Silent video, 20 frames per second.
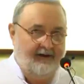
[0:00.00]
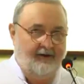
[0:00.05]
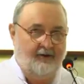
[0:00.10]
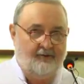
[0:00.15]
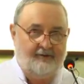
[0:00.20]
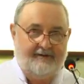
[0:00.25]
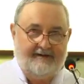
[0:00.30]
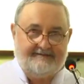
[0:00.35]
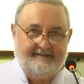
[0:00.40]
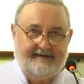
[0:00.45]

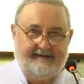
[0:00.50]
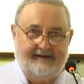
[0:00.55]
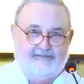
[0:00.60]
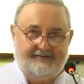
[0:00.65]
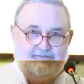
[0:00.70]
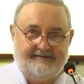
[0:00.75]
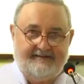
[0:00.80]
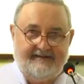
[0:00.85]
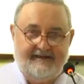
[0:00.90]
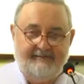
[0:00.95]
who doesn't
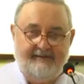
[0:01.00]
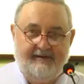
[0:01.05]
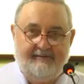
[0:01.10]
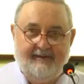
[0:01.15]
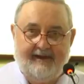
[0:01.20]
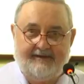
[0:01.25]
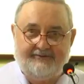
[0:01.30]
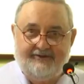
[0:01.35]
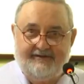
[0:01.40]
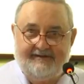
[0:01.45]
get to see me
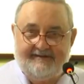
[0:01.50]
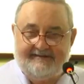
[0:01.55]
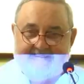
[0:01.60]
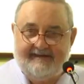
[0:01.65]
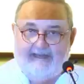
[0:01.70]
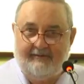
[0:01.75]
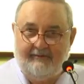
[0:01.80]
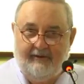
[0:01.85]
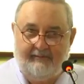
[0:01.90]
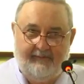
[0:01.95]
much in
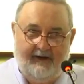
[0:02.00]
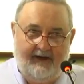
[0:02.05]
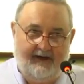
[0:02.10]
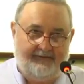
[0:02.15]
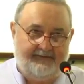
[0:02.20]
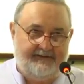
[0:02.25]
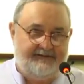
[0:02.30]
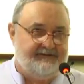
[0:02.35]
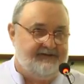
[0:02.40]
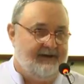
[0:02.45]

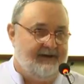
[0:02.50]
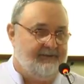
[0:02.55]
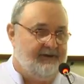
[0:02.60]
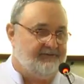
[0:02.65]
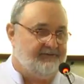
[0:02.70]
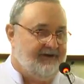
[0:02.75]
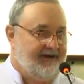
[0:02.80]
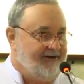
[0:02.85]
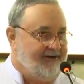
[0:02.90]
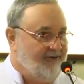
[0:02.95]
Islamabad. Each time
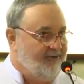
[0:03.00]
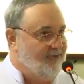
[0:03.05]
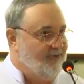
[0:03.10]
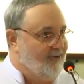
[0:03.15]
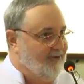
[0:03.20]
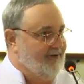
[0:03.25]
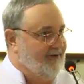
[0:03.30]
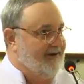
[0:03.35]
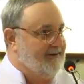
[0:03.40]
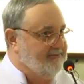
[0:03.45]
I try and
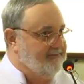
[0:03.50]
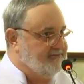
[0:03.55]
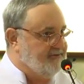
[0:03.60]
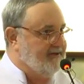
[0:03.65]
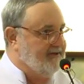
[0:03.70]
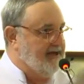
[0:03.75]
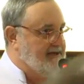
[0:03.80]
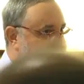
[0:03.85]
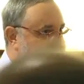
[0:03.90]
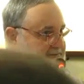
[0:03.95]
call him to
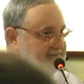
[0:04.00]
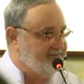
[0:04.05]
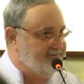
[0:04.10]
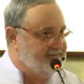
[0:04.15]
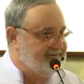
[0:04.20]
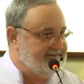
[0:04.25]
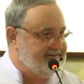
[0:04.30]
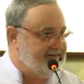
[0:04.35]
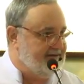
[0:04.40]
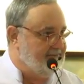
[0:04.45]
get him
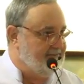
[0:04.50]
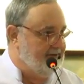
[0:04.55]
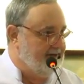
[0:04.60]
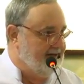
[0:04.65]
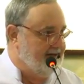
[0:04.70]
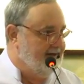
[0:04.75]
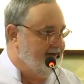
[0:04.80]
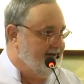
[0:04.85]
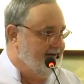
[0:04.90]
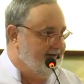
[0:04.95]
to see
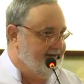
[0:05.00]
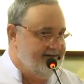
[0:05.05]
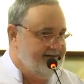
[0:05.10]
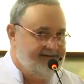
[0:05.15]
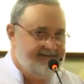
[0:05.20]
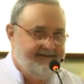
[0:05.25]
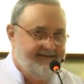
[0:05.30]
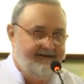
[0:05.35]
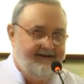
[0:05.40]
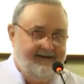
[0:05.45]
me,
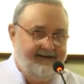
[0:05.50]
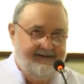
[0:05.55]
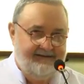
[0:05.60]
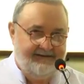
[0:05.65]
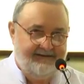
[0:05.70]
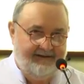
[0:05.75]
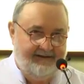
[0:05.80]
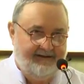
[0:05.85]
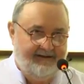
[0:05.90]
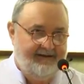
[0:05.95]
he's in
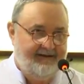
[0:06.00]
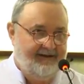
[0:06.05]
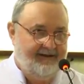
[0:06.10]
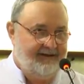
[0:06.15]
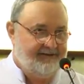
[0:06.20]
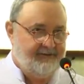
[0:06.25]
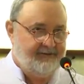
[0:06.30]
India,